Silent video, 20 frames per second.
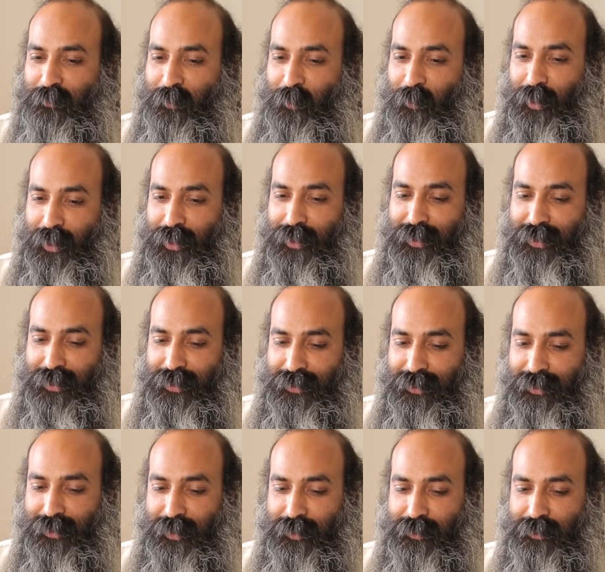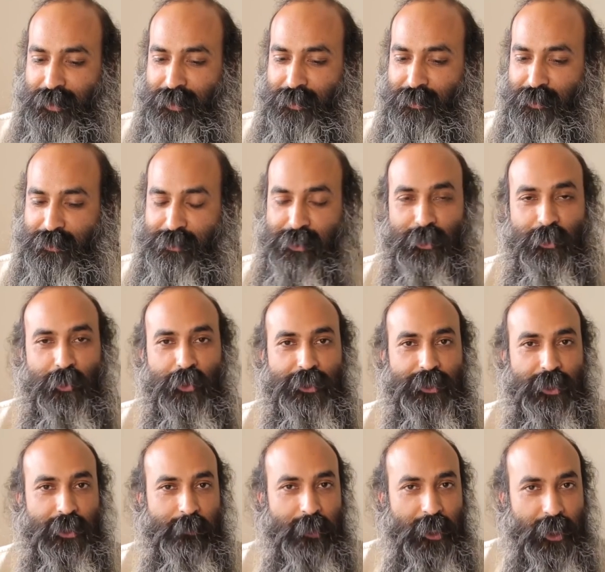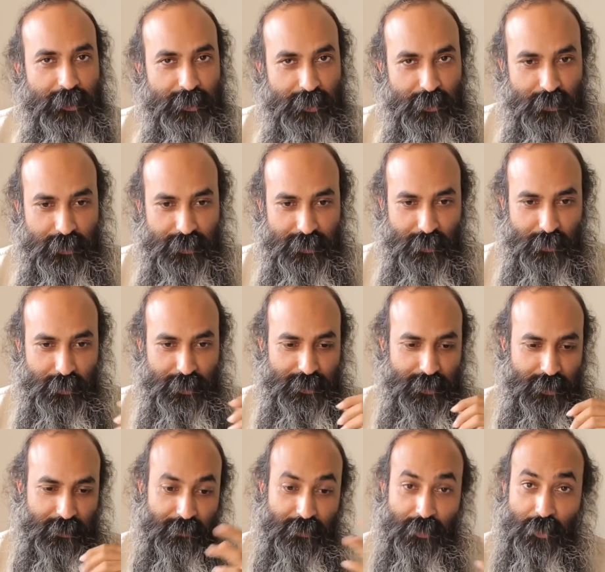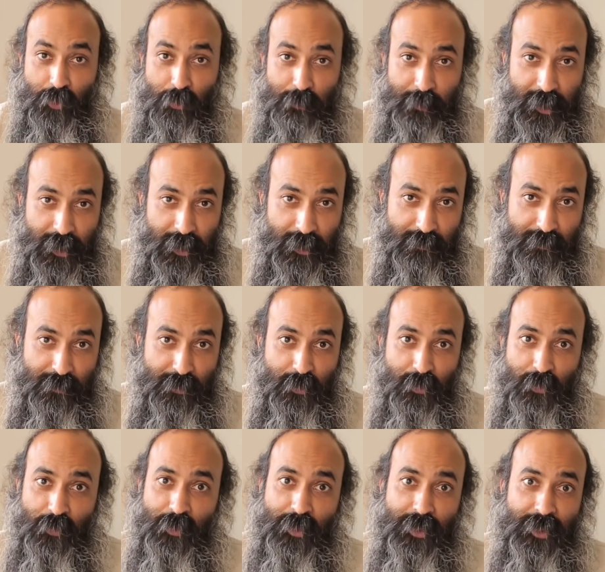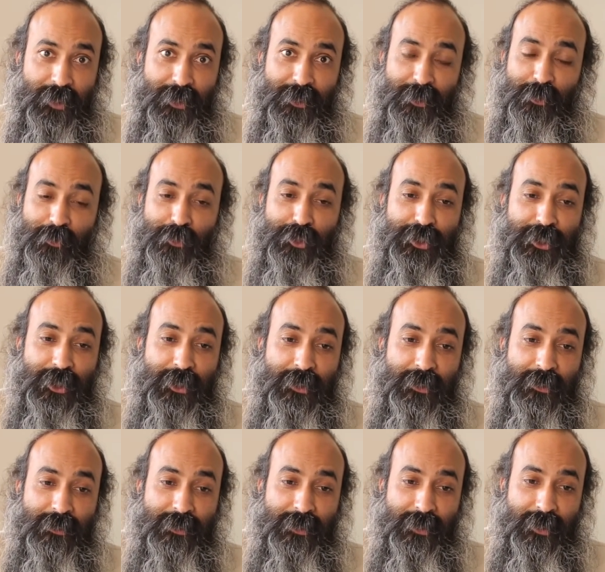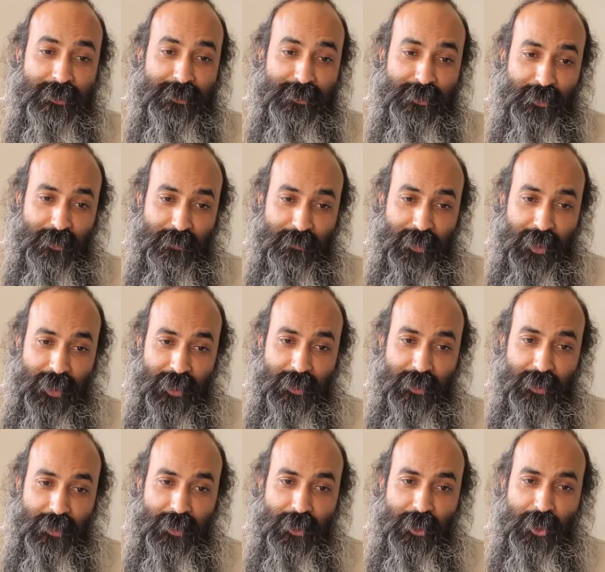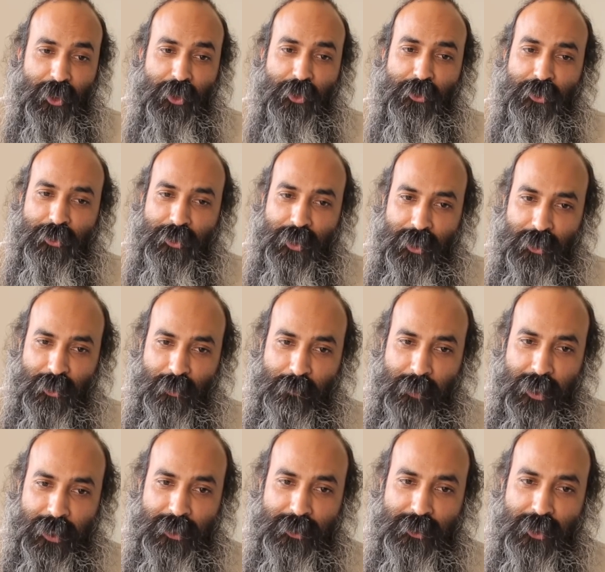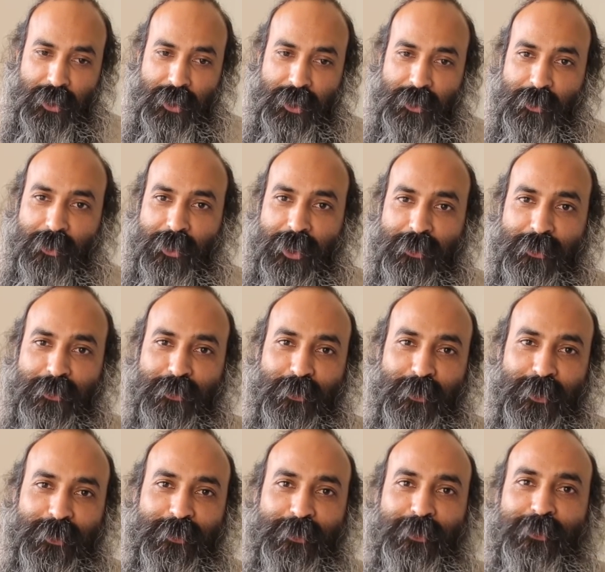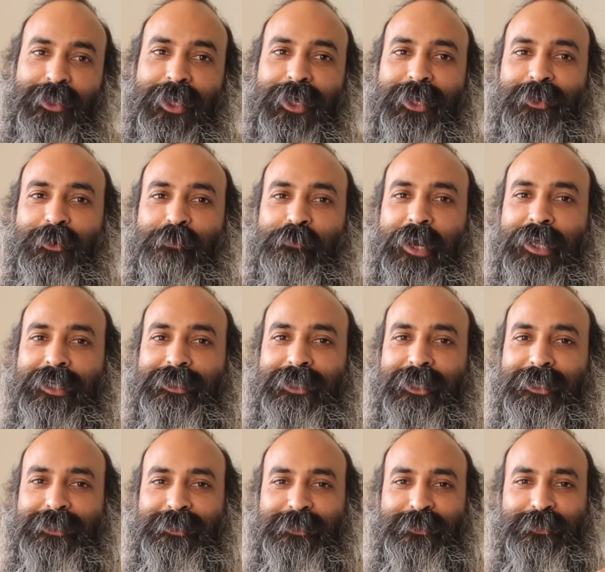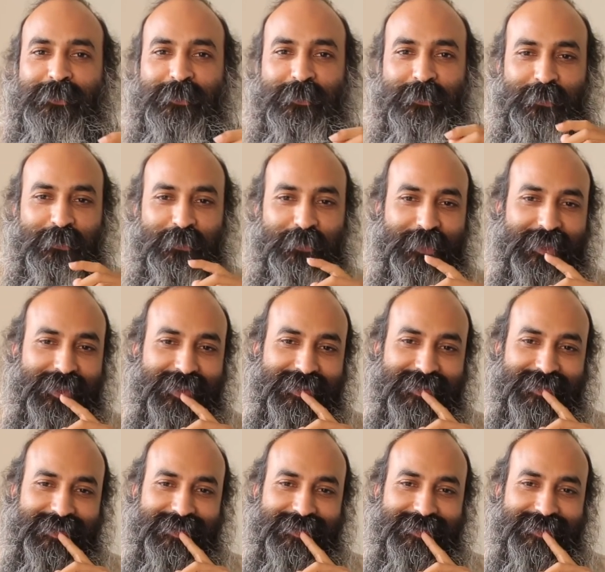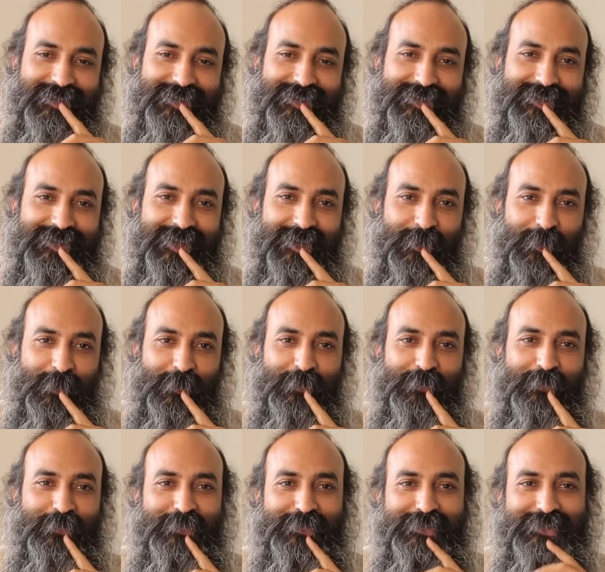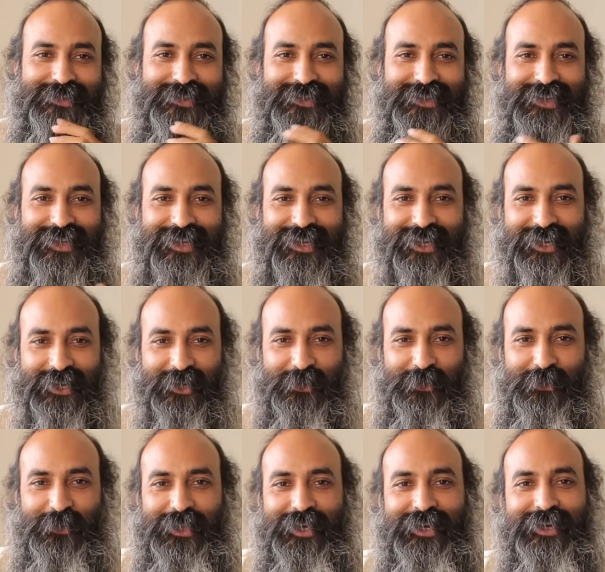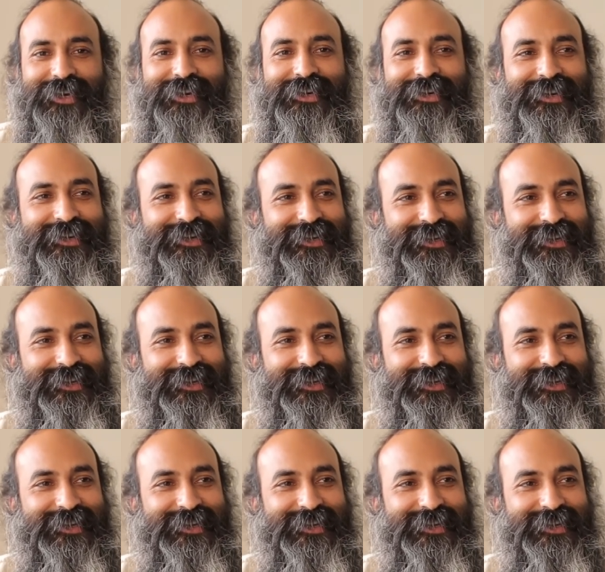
Okay, it's an interesting question. Let me ask you this question, if you're open enough to share the answer of that. Do you think your minds are in your control? Do you think your minds listen to you? Hello? Do you think?